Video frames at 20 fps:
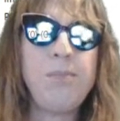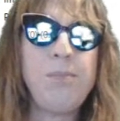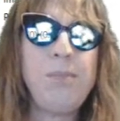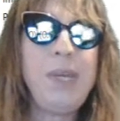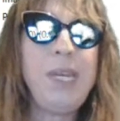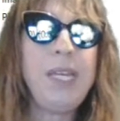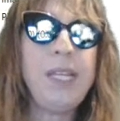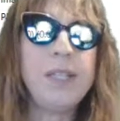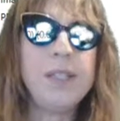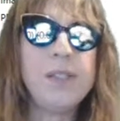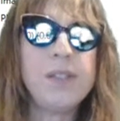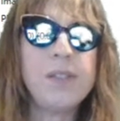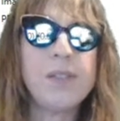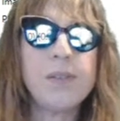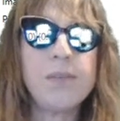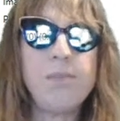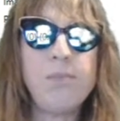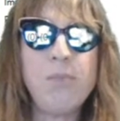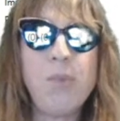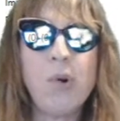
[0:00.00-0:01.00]

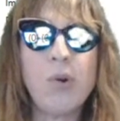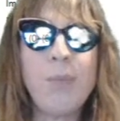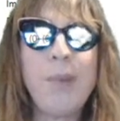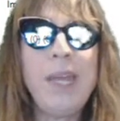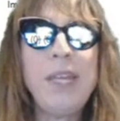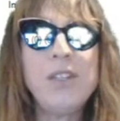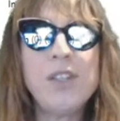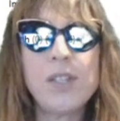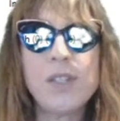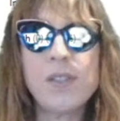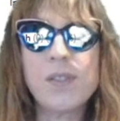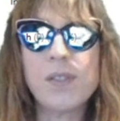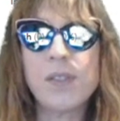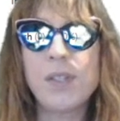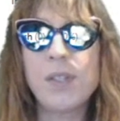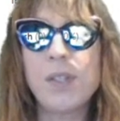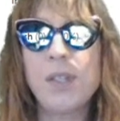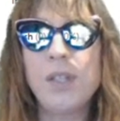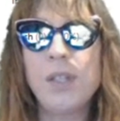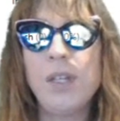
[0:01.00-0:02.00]
means more pages.